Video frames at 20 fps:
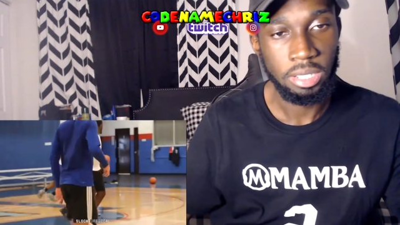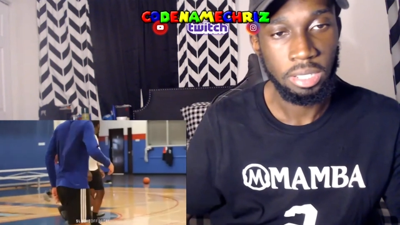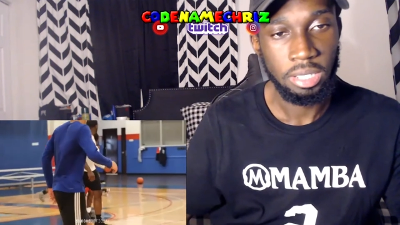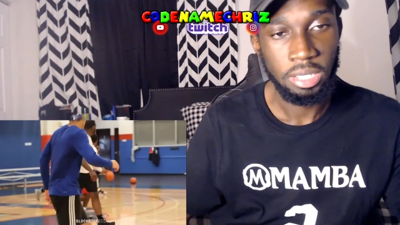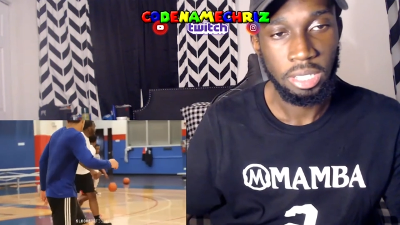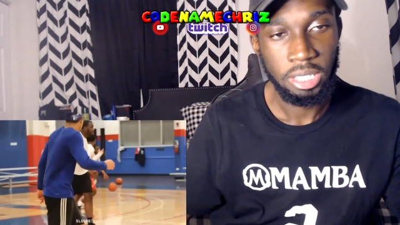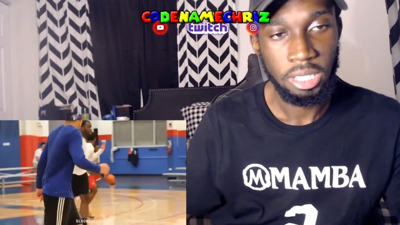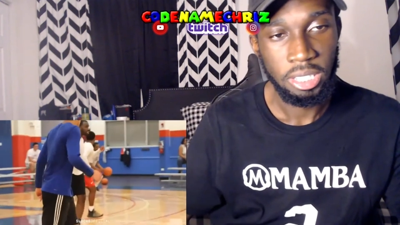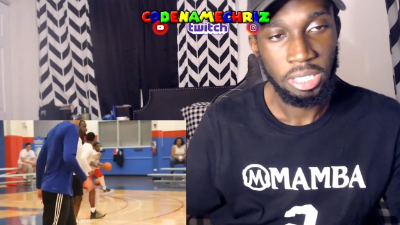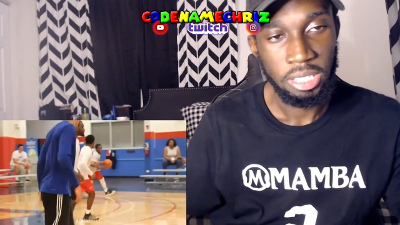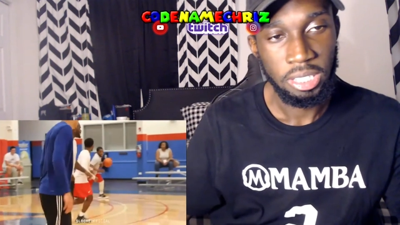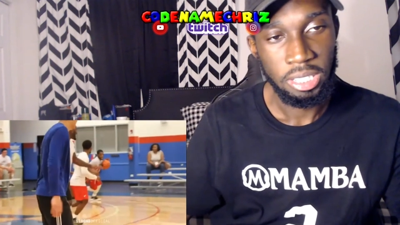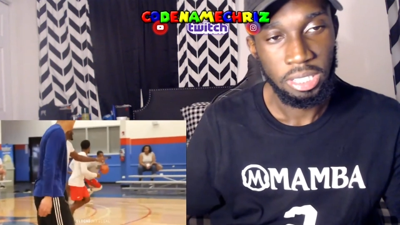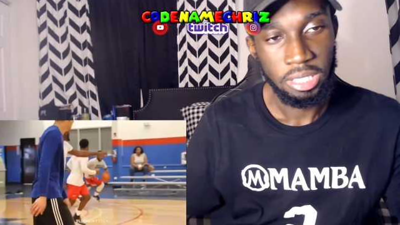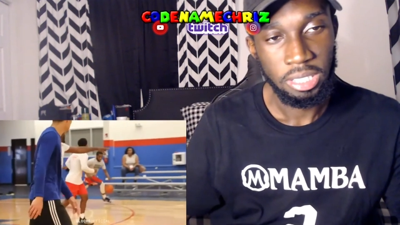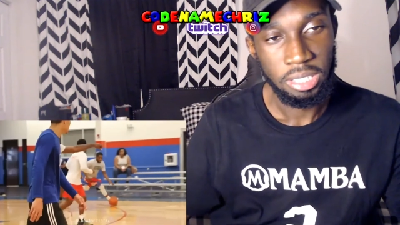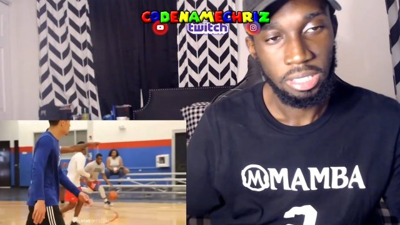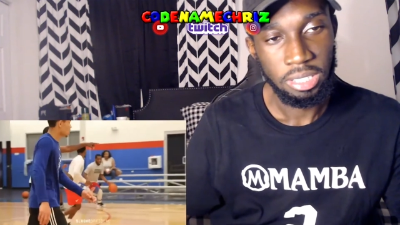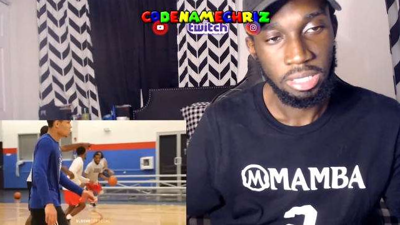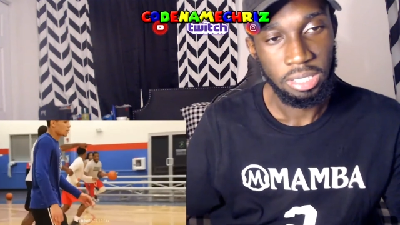
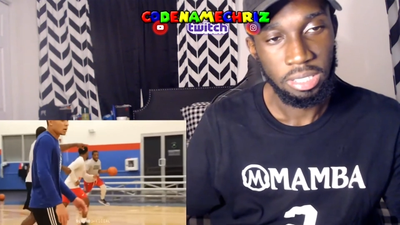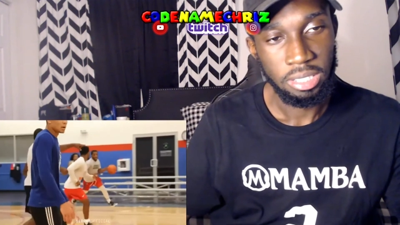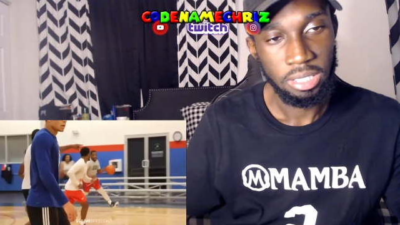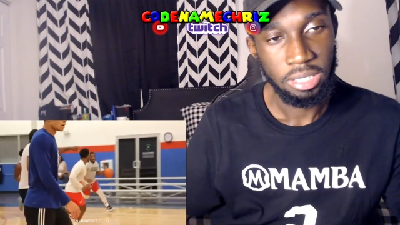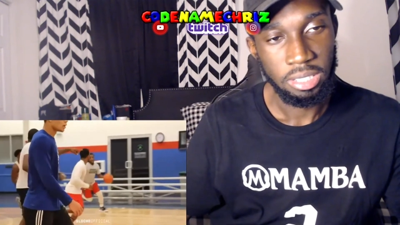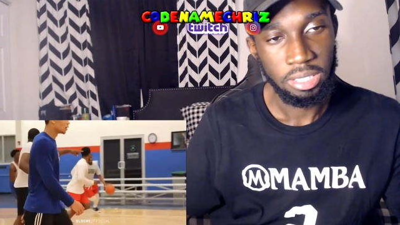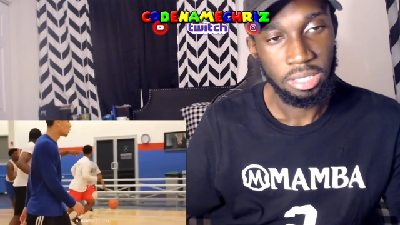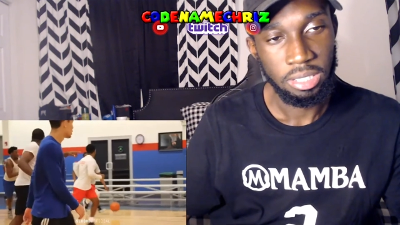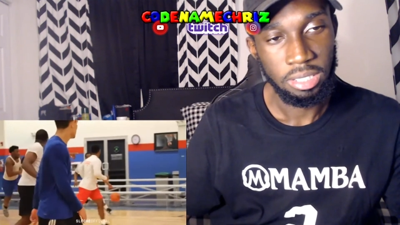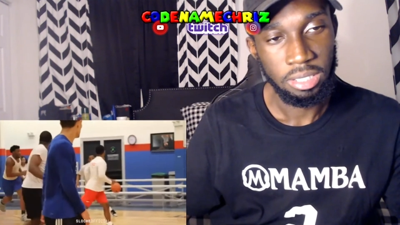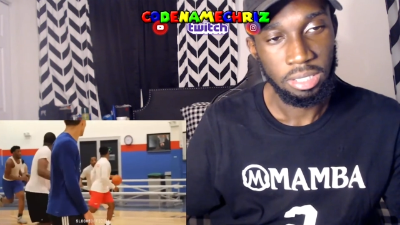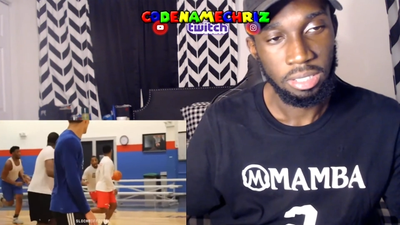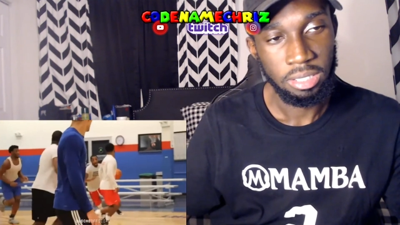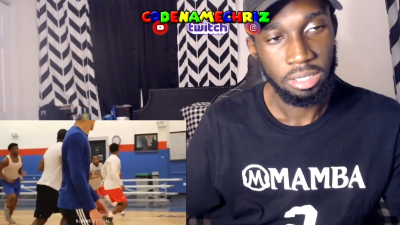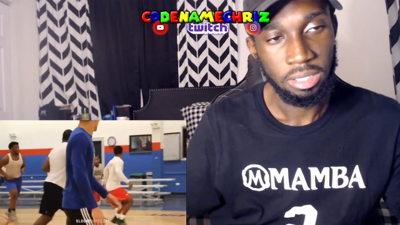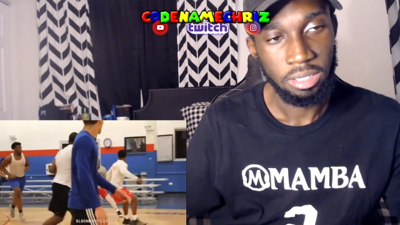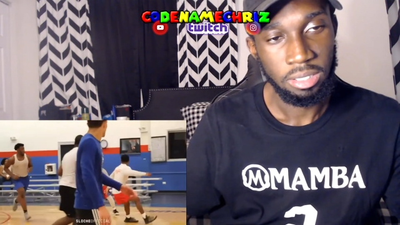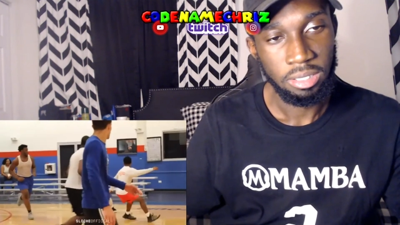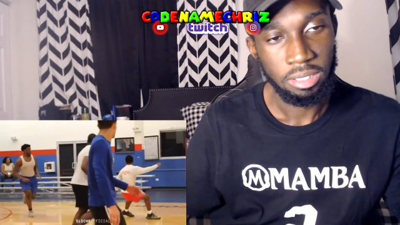(silence)